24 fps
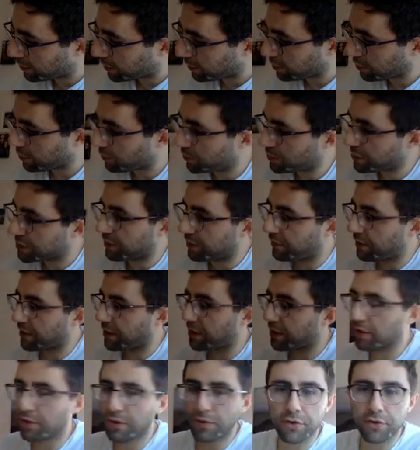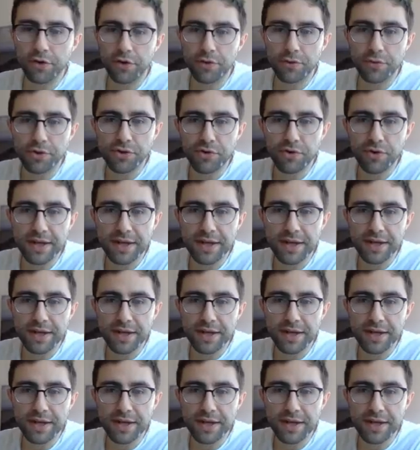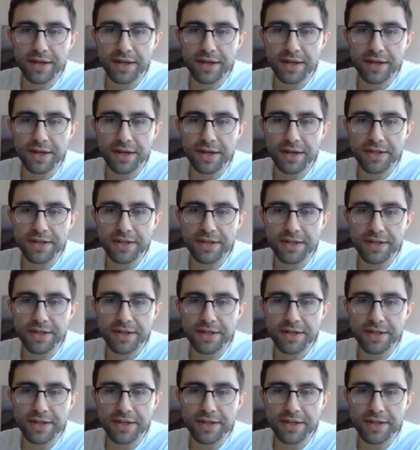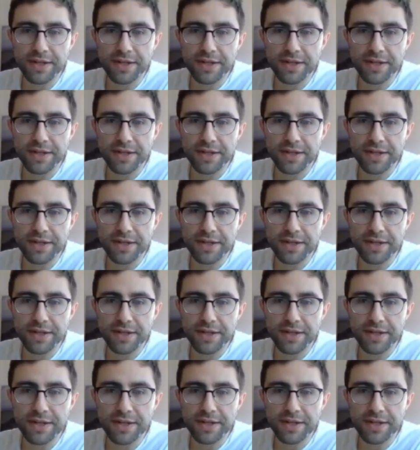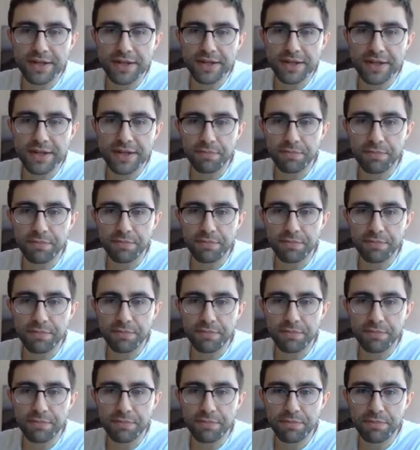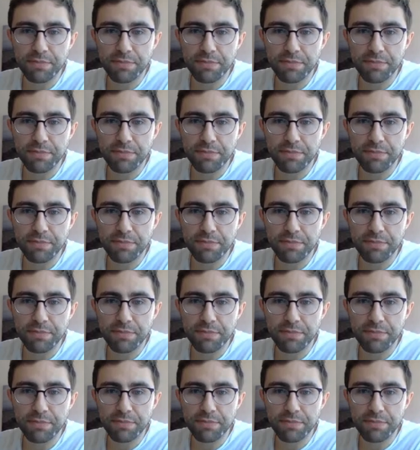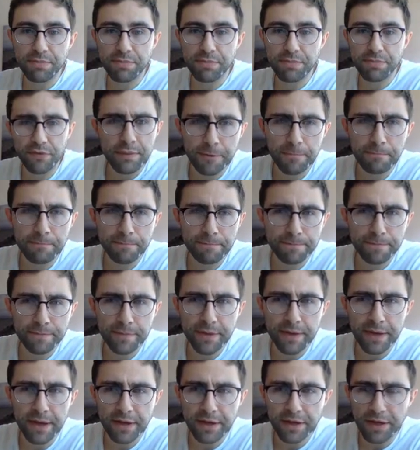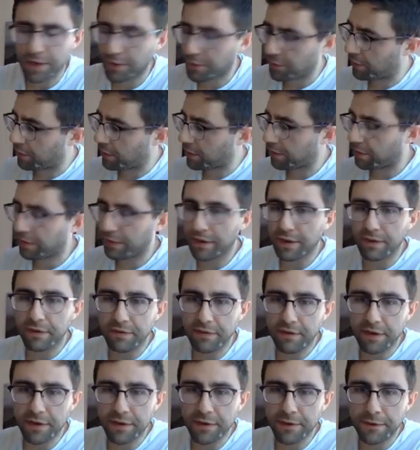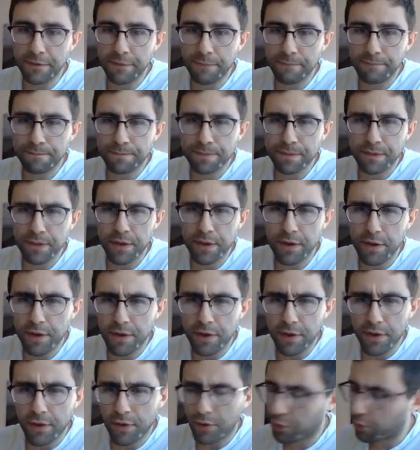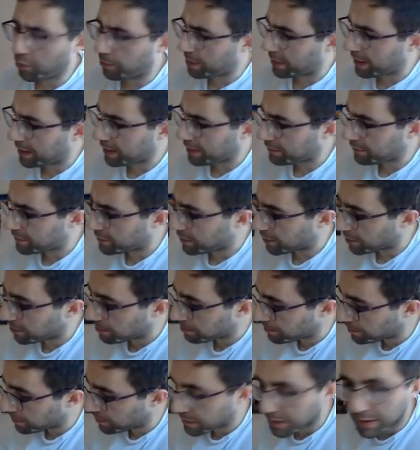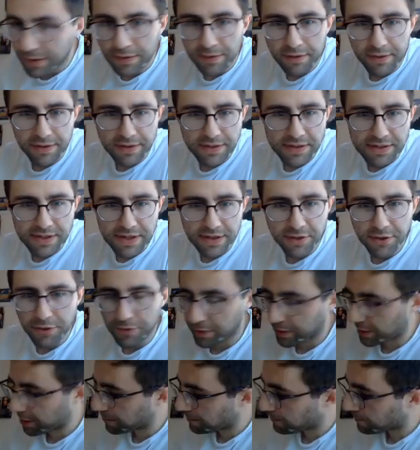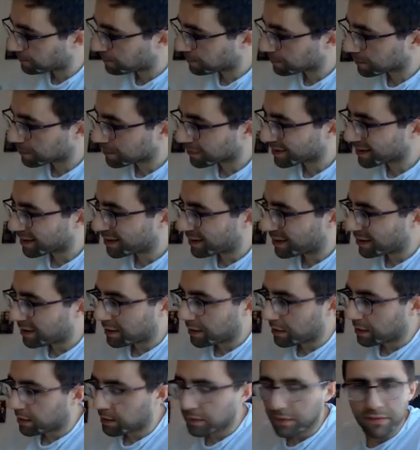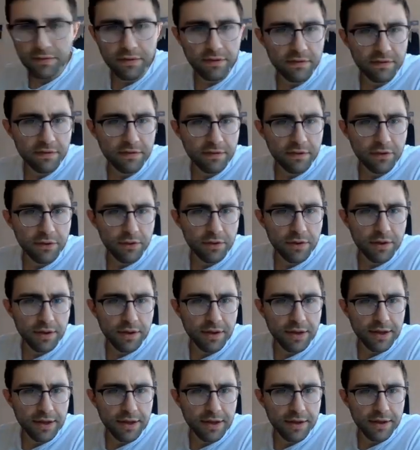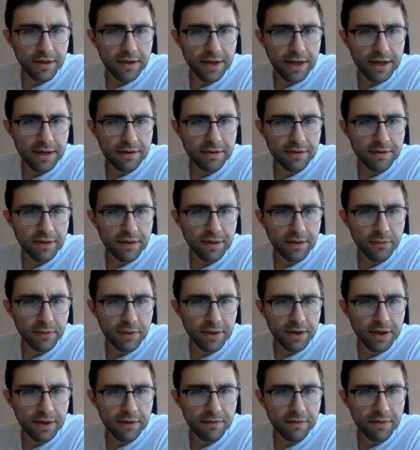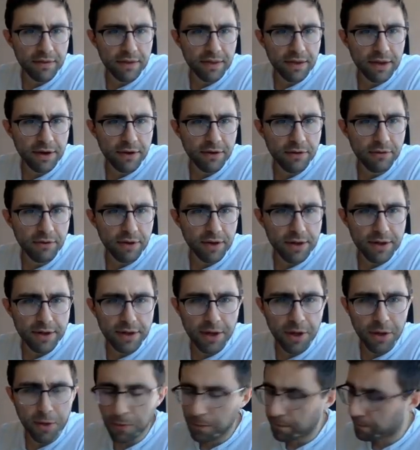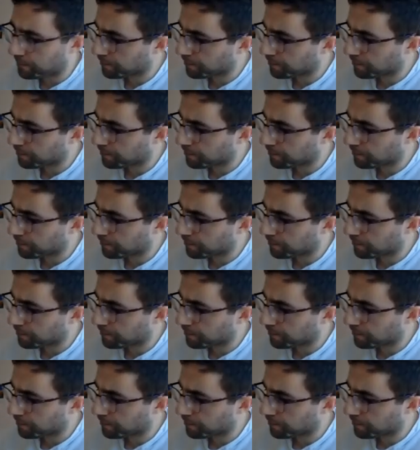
and you were giving it a go and you were trying to plug in the stuff. Can get a little bit confusing with all these 4 things here. Can you get the right things in? Hope I have done. Continuing. Doesn't look like anything we have there right now.